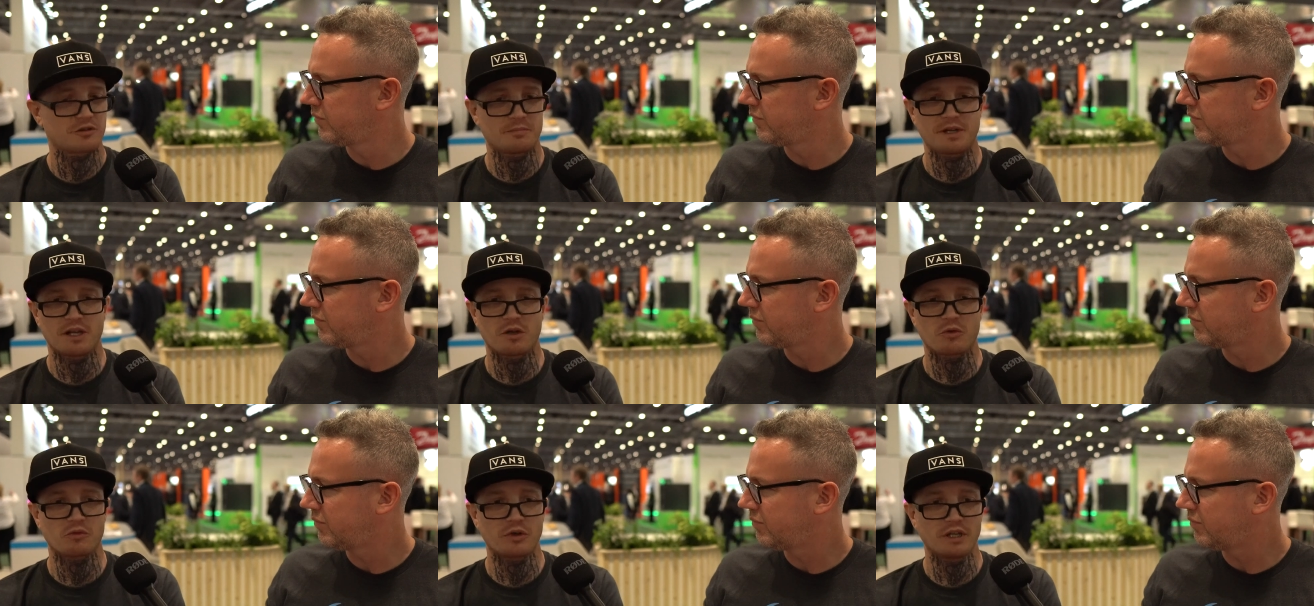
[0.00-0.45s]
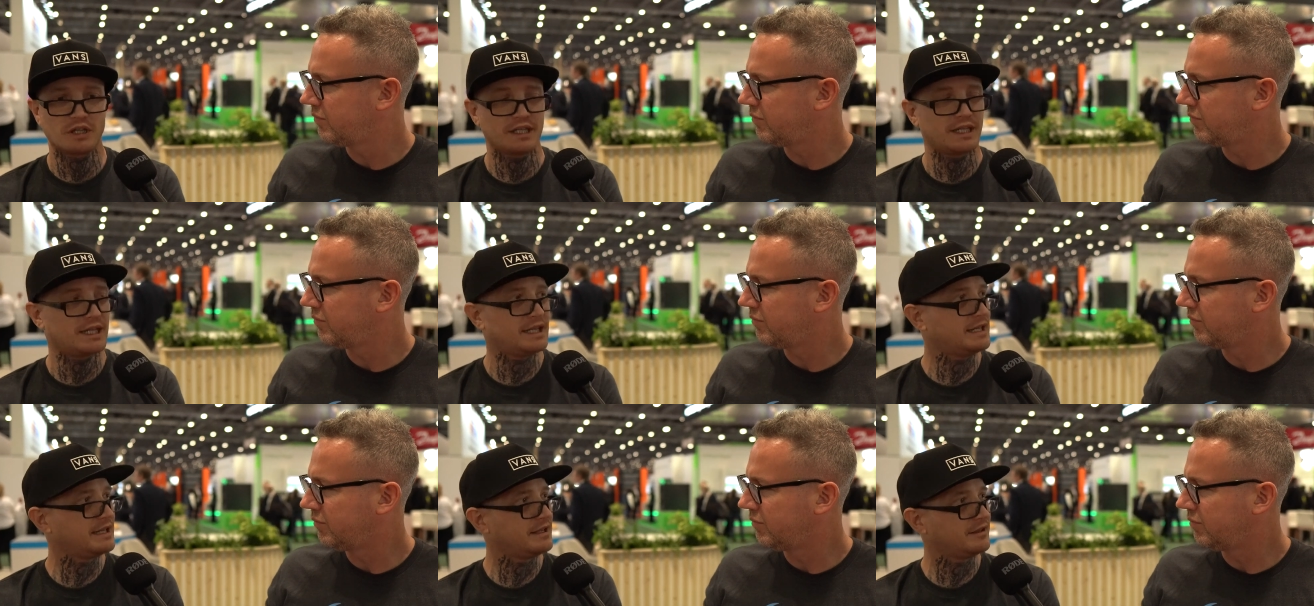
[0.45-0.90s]
Speaker 1: should be a really
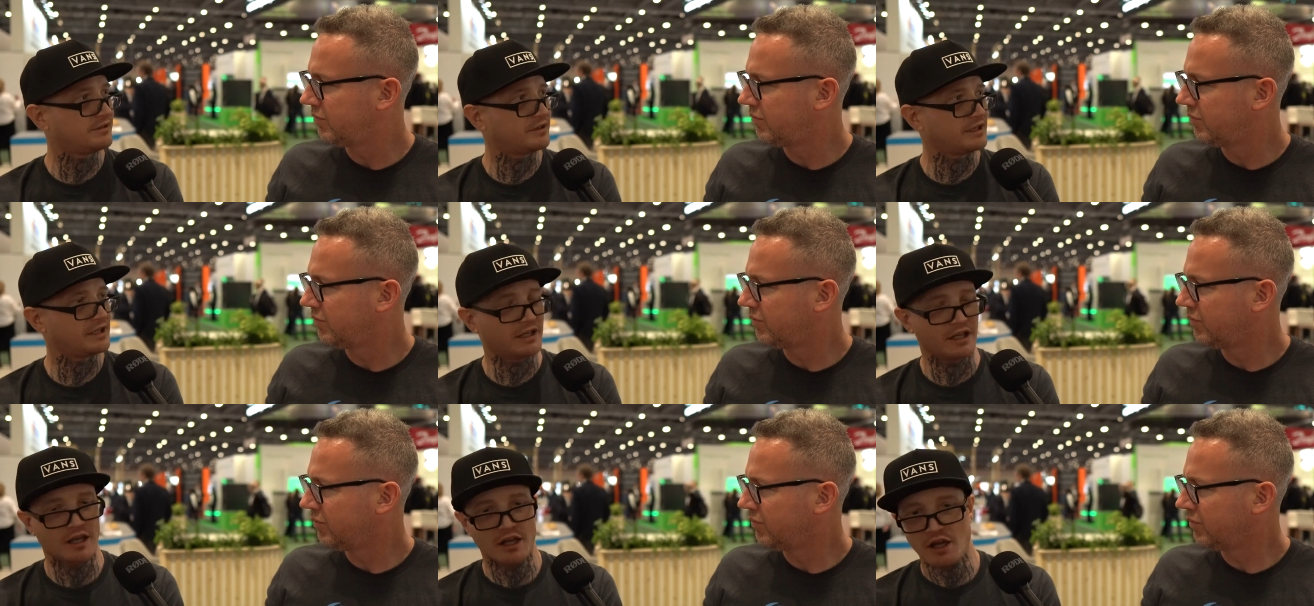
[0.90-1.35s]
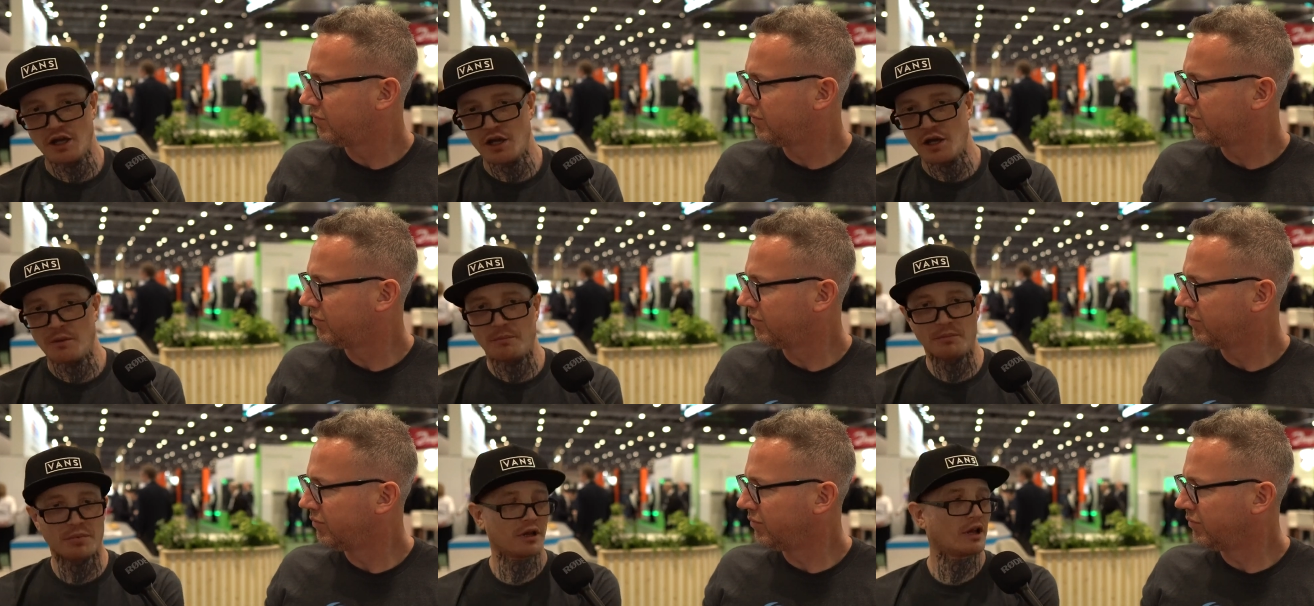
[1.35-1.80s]
easy
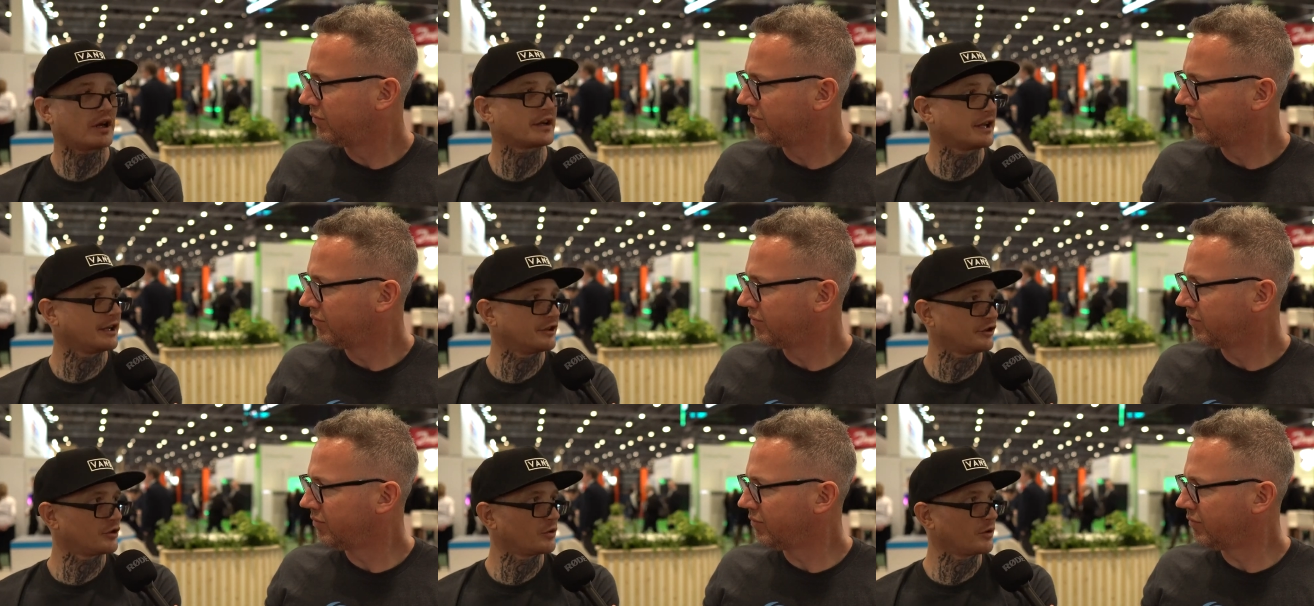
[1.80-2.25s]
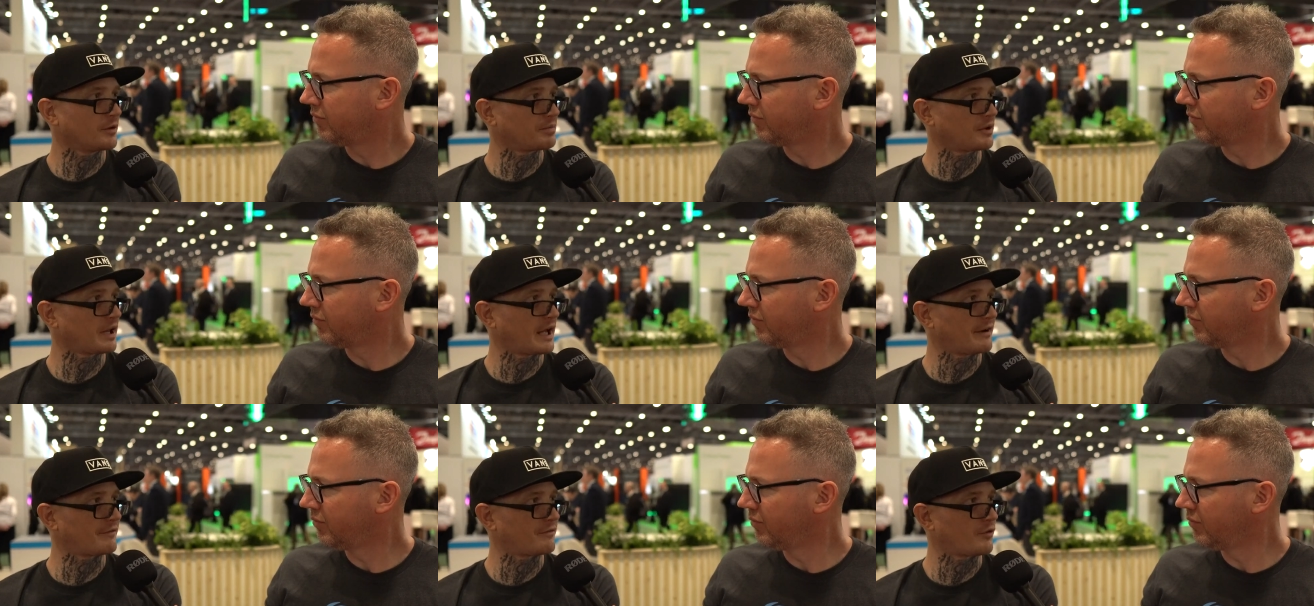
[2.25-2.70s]
plug into a
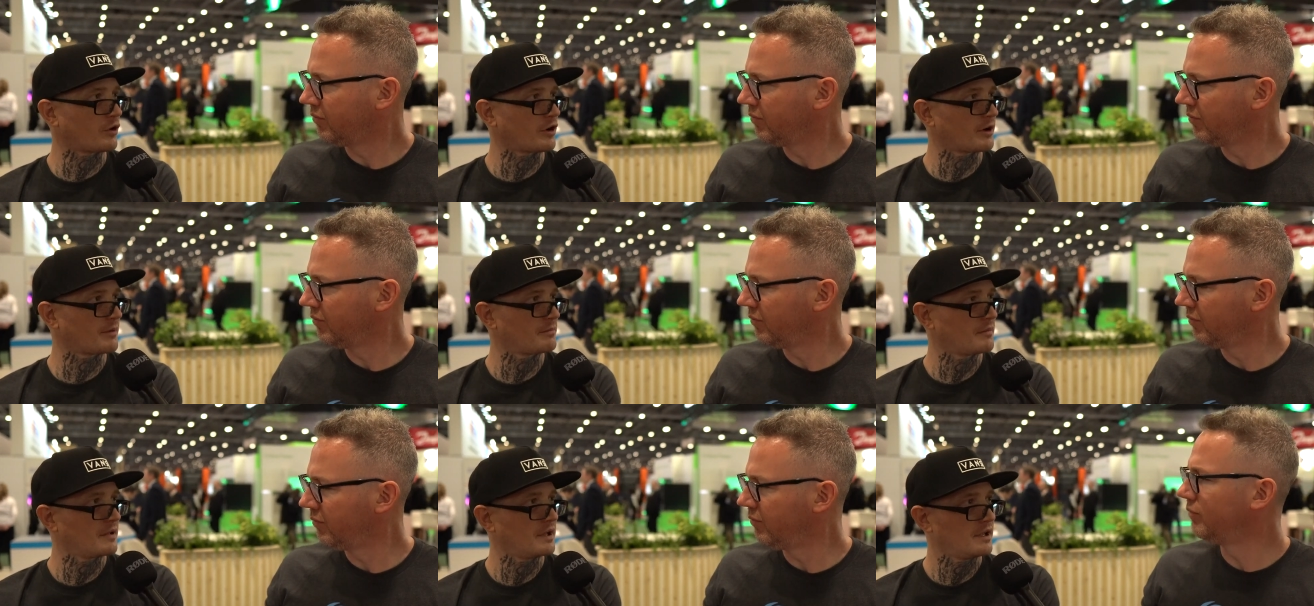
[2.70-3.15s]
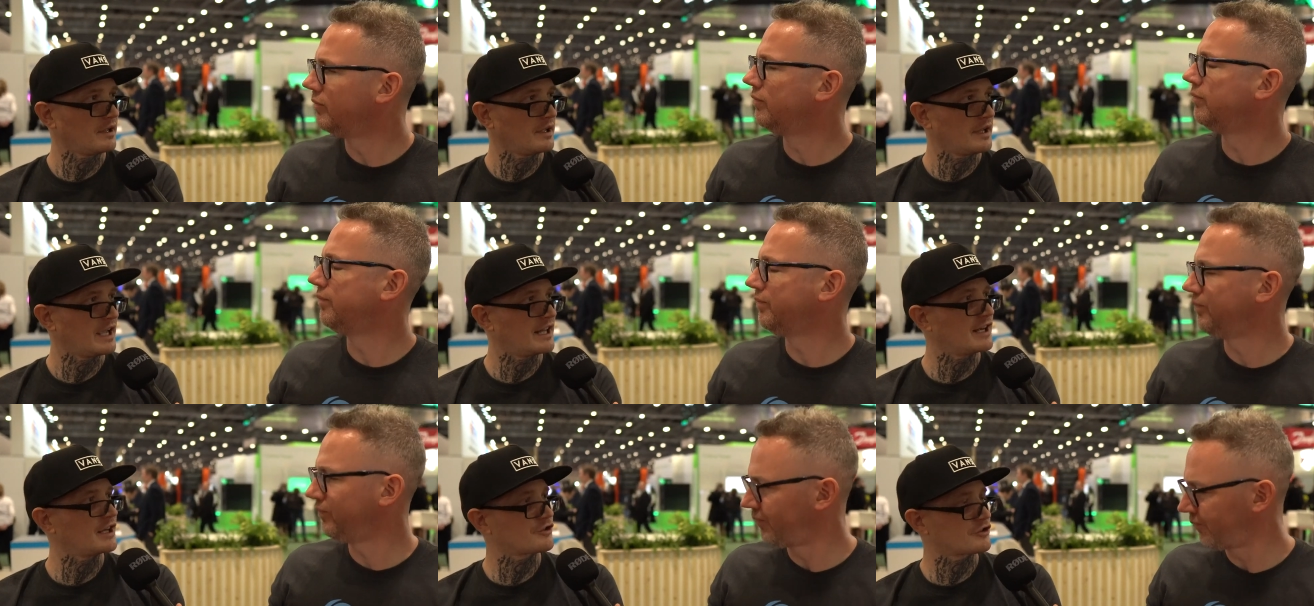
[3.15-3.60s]
platform,
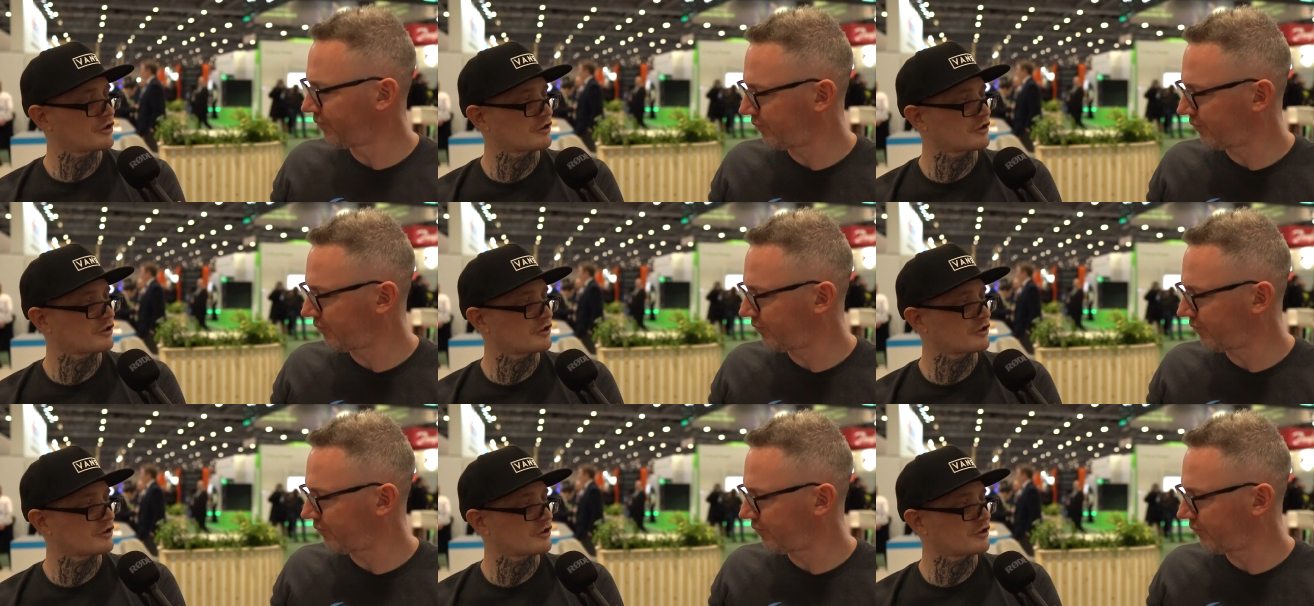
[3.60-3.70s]
and it